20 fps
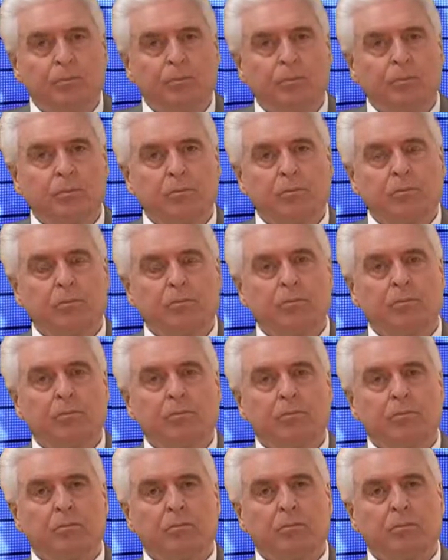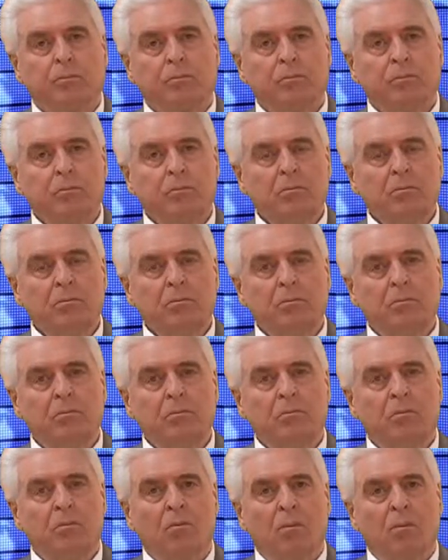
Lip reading: [no speech]